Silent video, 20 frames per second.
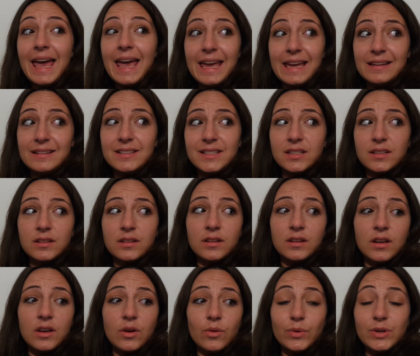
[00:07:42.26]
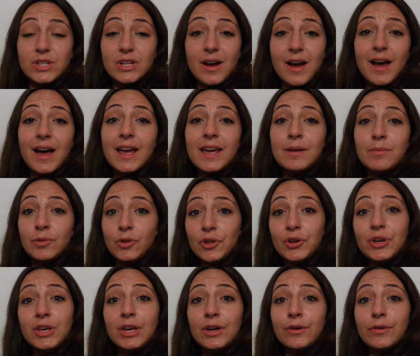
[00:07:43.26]
8 which I am
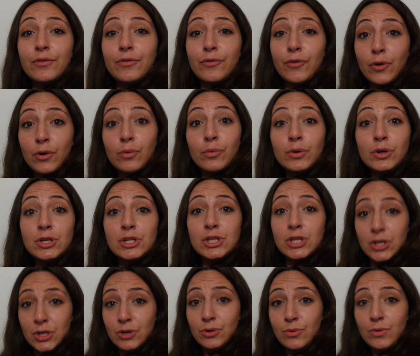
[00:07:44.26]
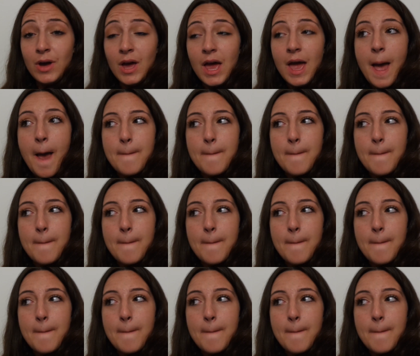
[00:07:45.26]
looking forward to